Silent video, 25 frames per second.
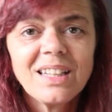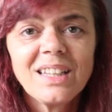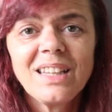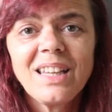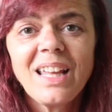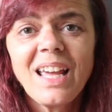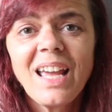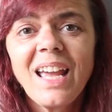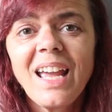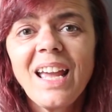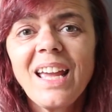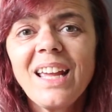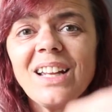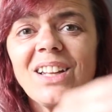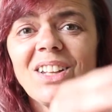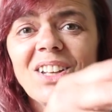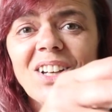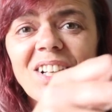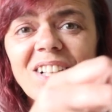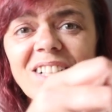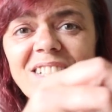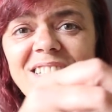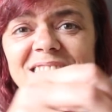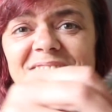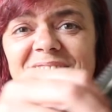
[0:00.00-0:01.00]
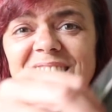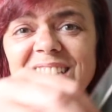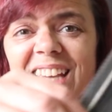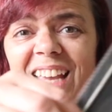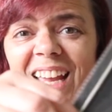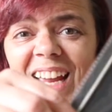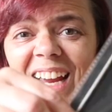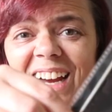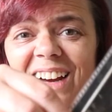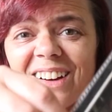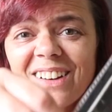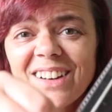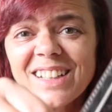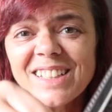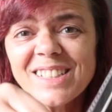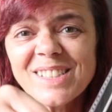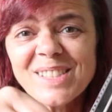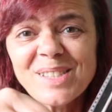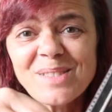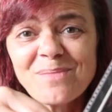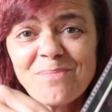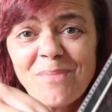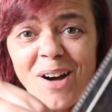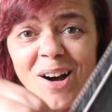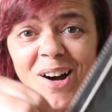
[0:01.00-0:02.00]
They look scary
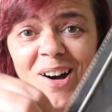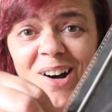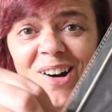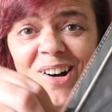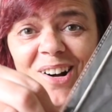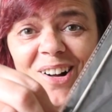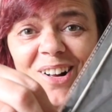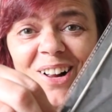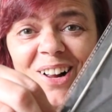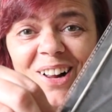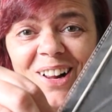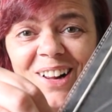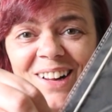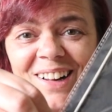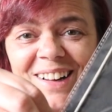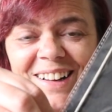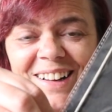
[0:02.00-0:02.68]
small.